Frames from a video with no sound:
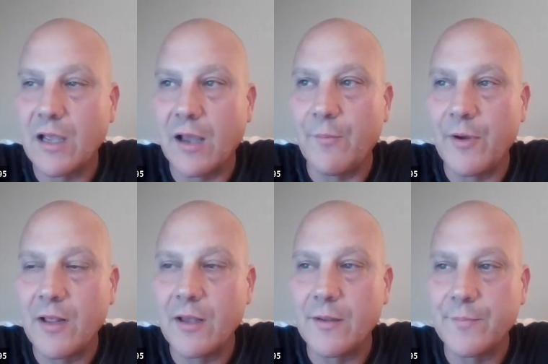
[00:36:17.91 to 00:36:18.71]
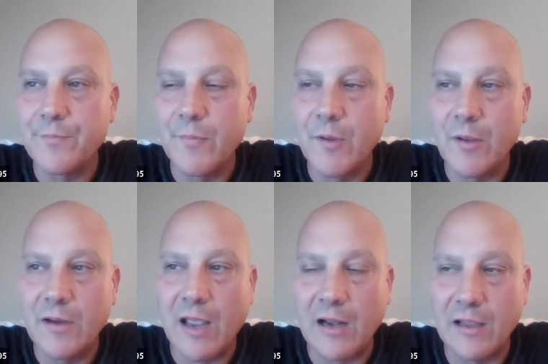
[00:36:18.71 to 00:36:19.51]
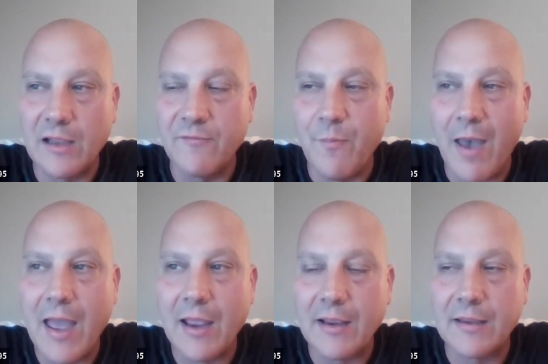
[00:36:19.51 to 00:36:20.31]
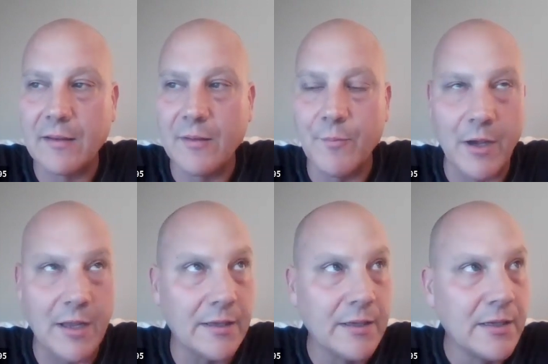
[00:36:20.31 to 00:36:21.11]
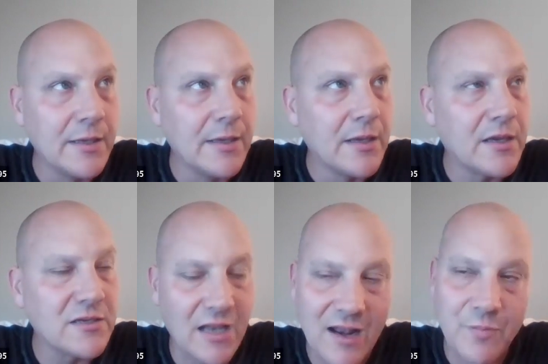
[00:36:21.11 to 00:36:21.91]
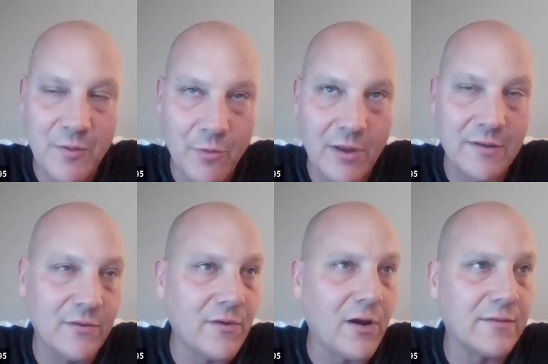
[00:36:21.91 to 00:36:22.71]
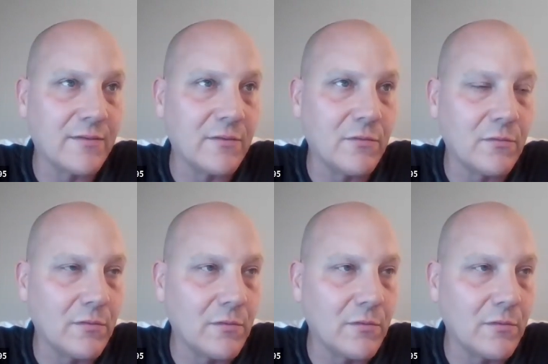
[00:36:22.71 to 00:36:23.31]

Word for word: I'm going to kind of give back, but because a lot of people I do talk to,